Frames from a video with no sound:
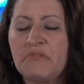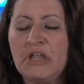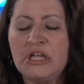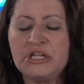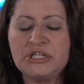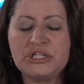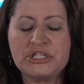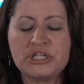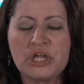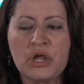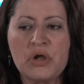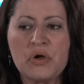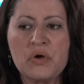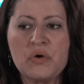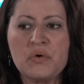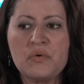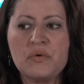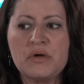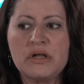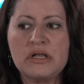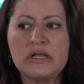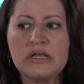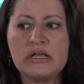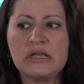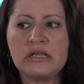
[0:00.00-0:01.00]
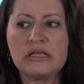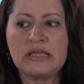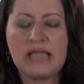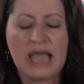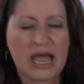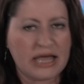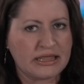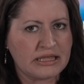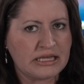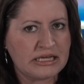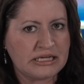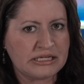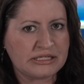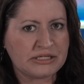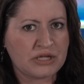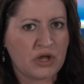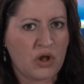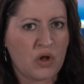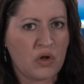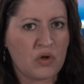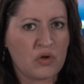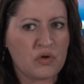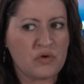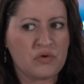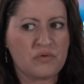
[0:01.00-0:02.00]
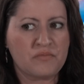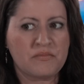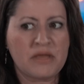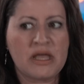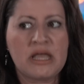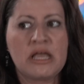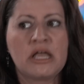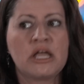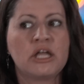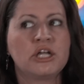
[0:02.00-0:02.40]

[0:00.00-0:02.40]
So Kathy gets home.